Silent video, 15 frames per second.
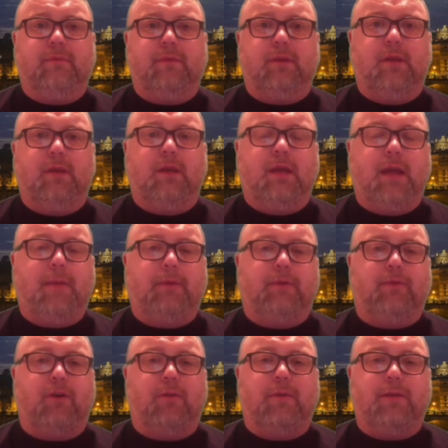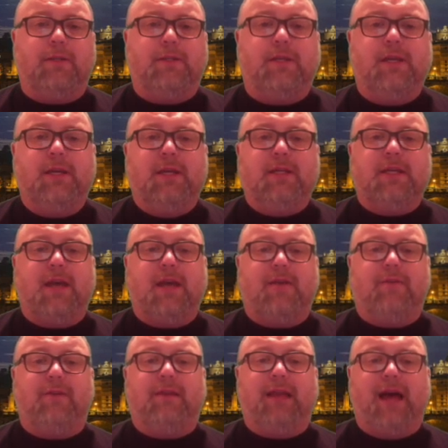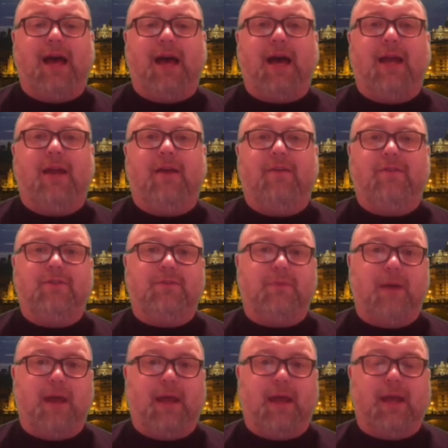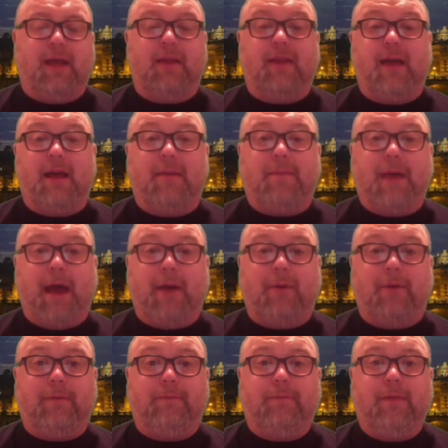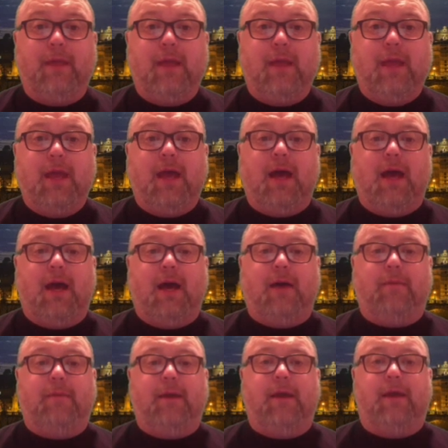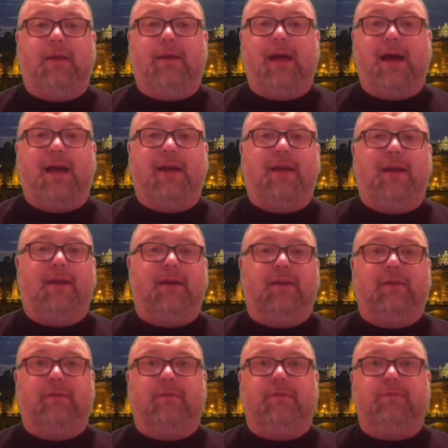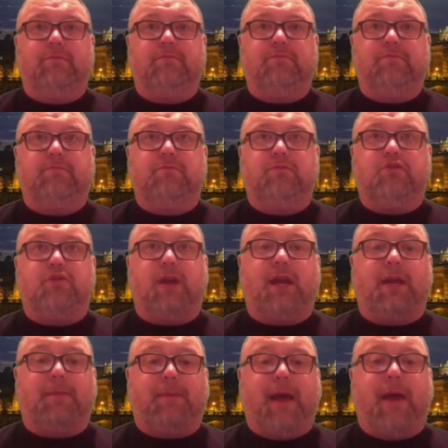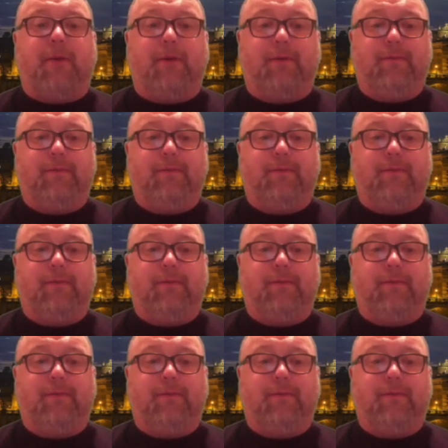Romans to have a lot of sway, a lot of power, and a lot of trading power.